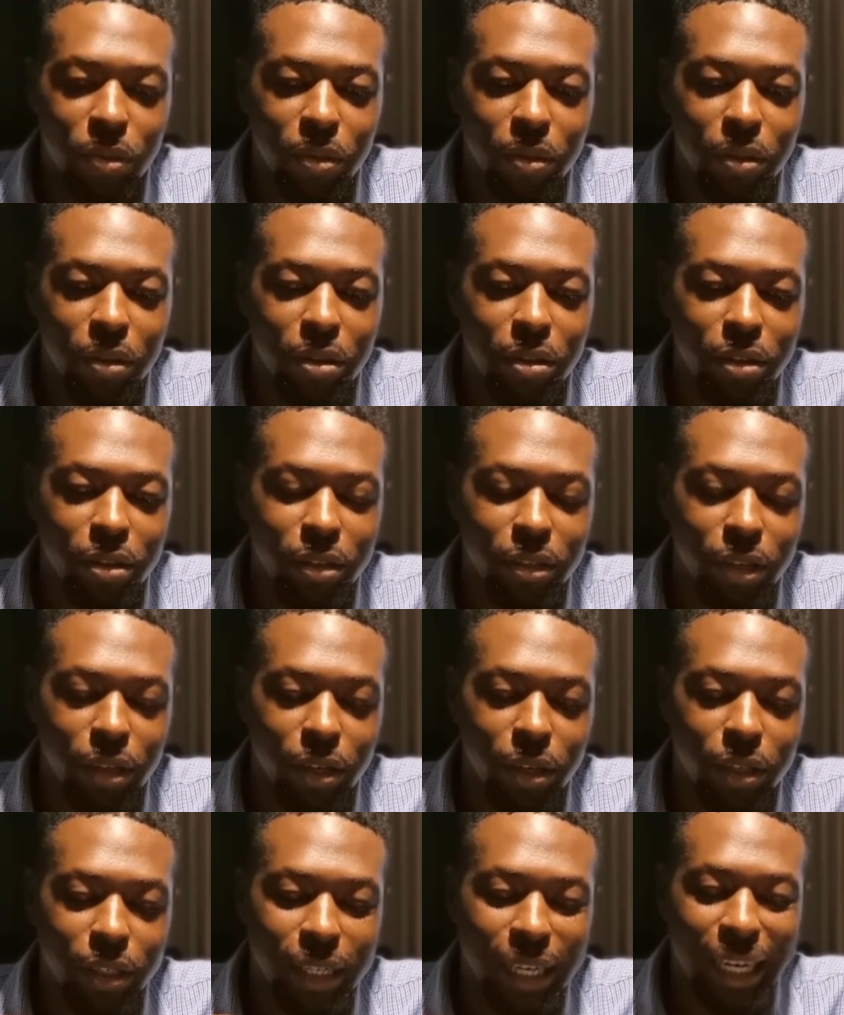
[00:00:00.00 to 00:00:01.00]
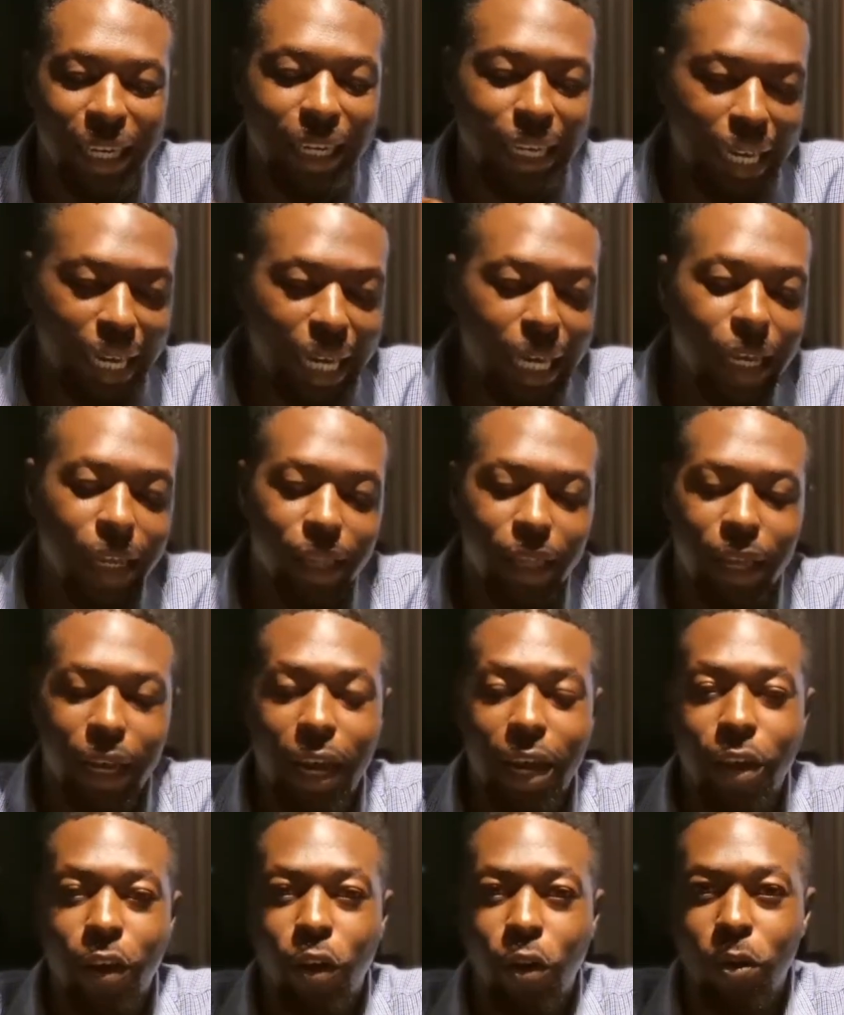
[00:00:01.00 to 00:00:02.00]
There's a technique that
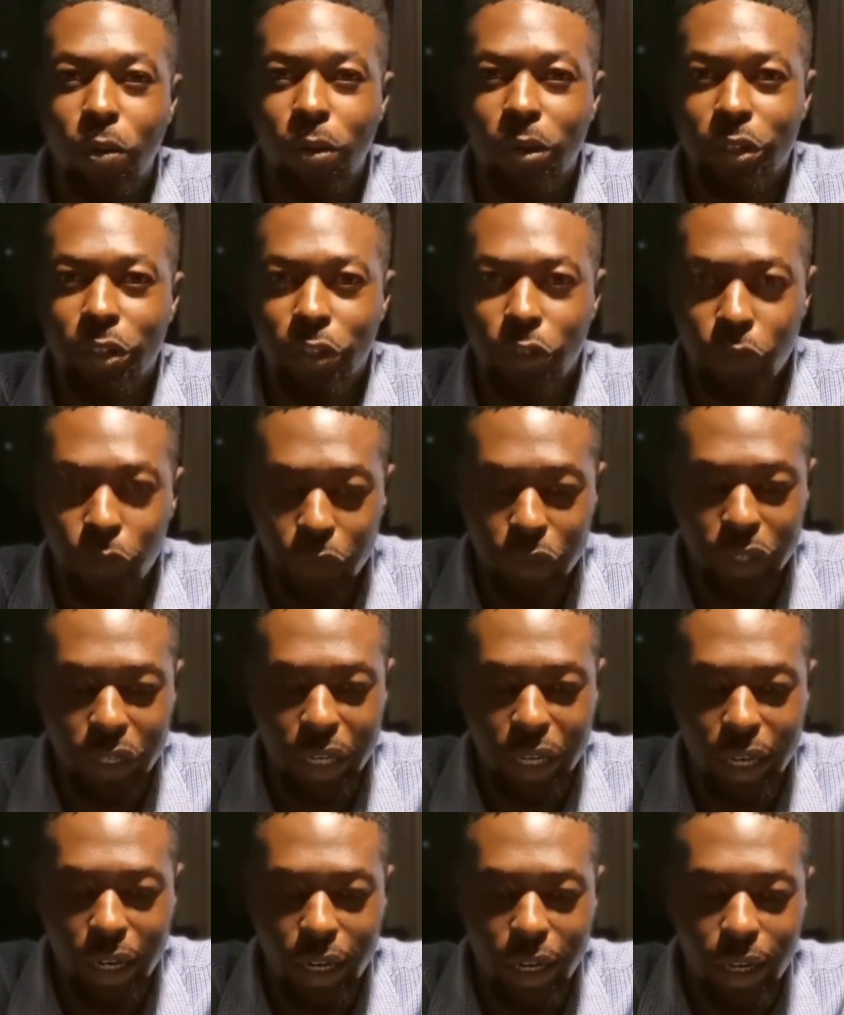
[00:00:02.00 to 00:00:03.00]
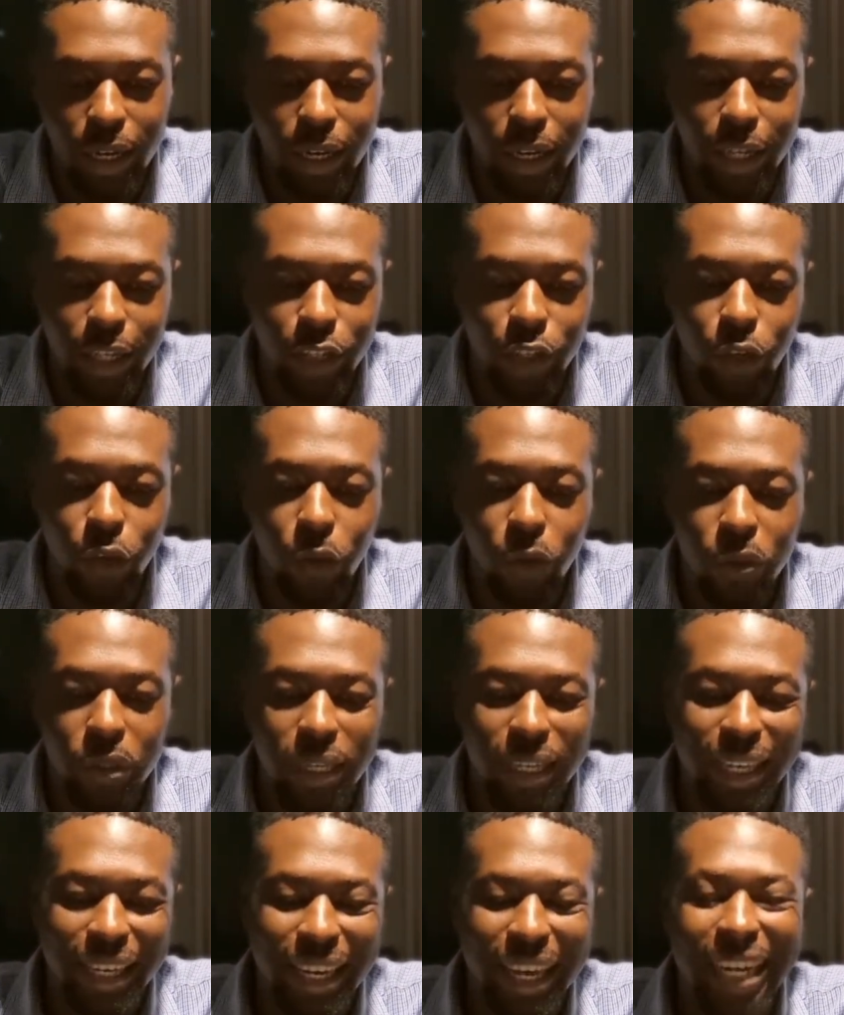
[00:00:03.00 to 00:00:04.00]
I always use here. It is called
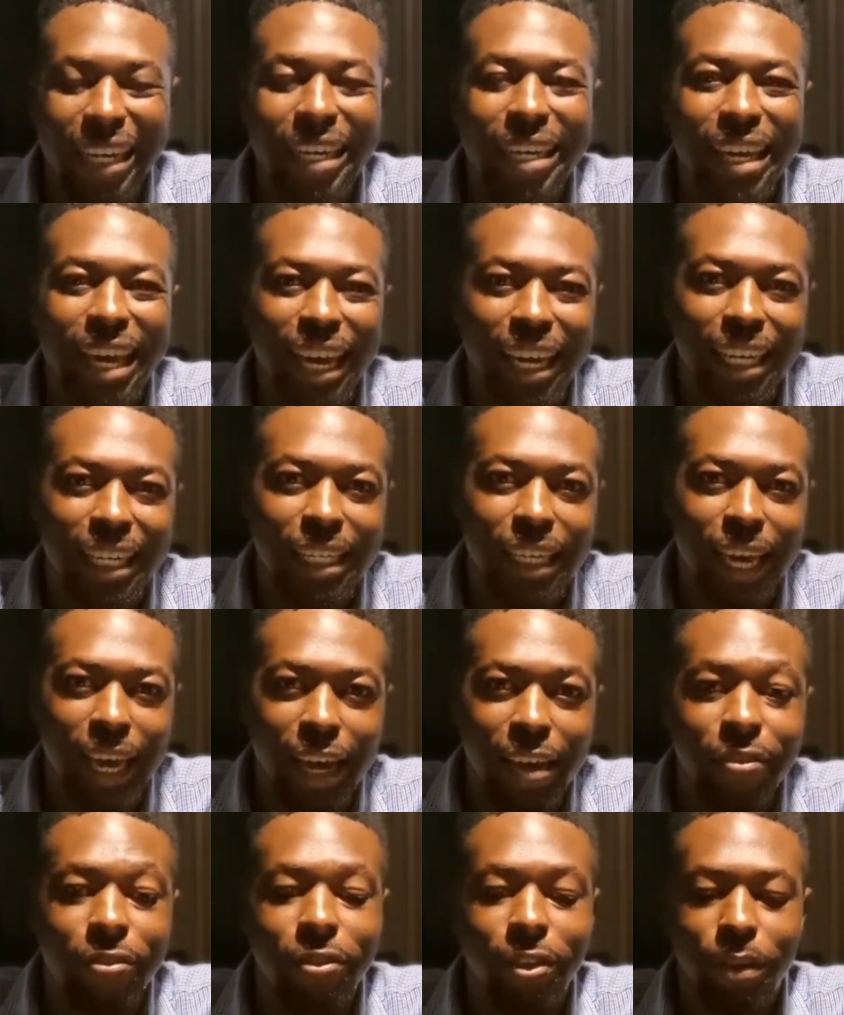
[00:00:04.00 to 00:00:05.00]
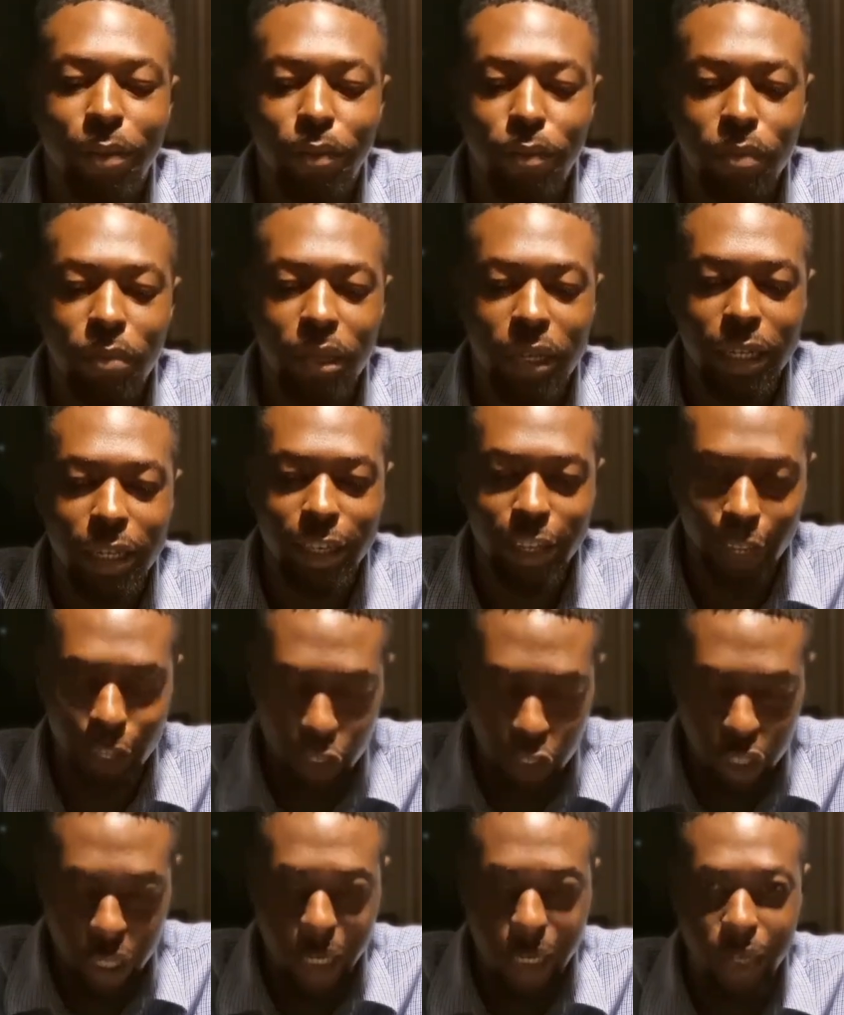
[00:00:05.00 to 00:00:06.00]
the late night FM
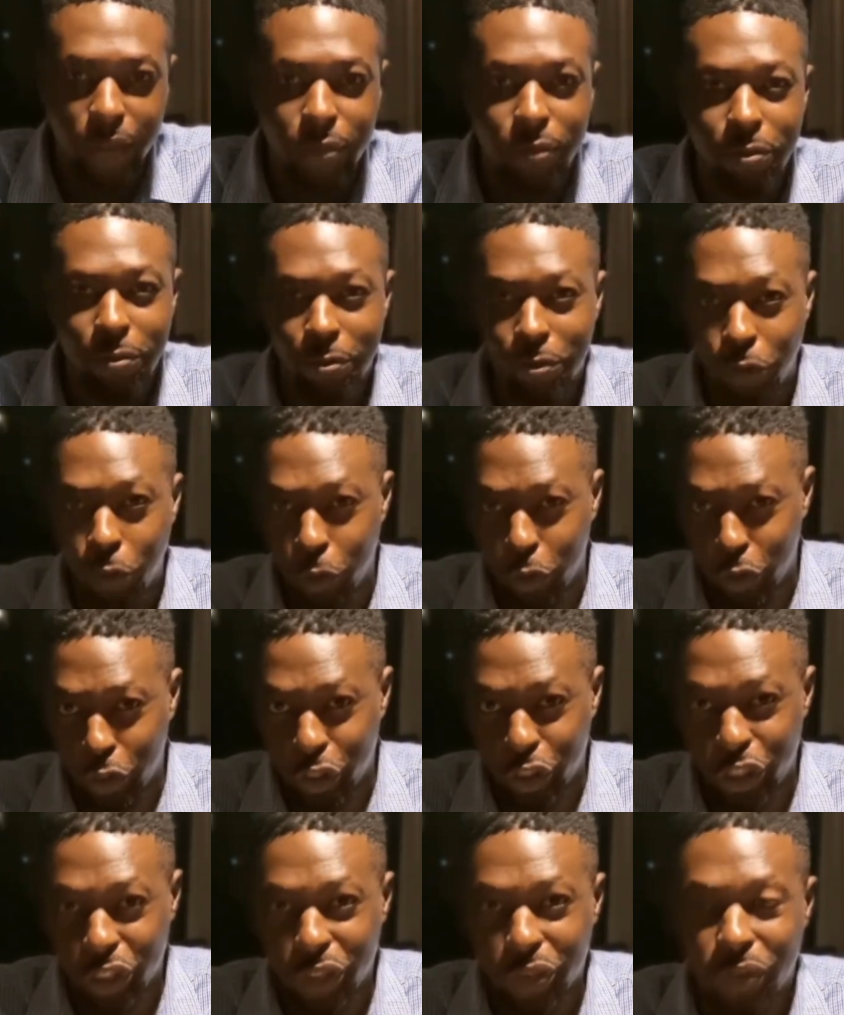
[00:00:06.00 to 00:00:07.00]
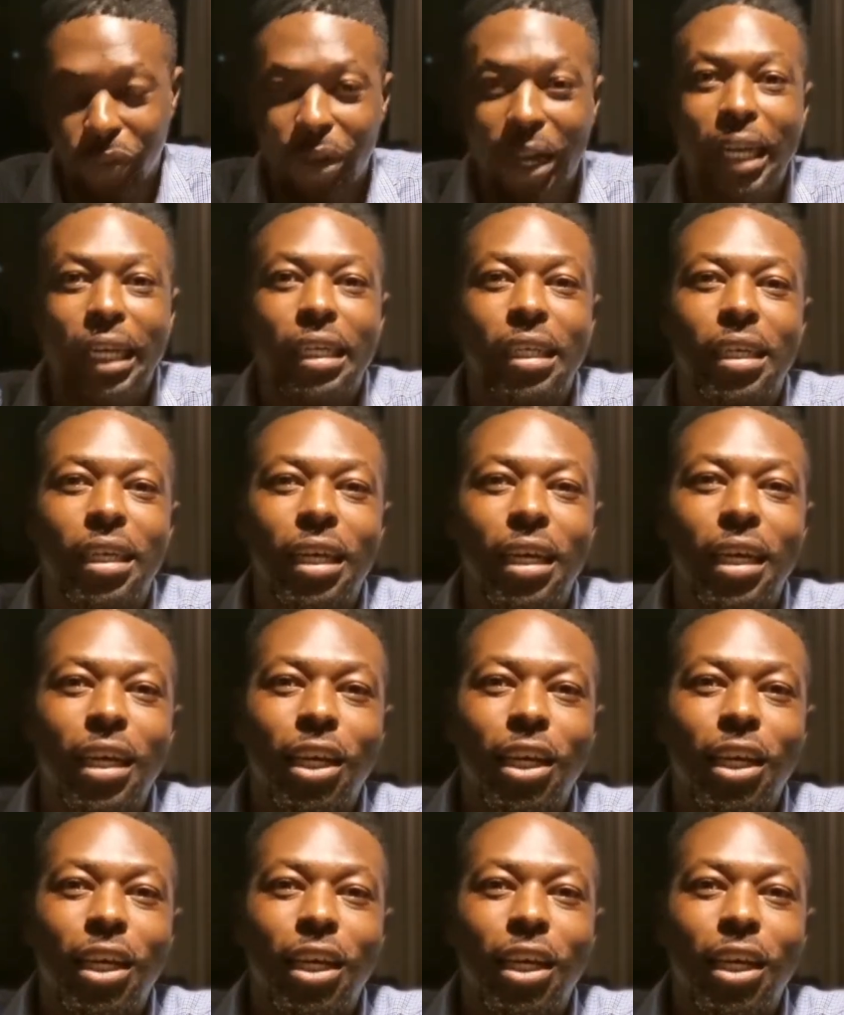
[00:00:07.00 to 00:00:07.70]
DJ voice, right?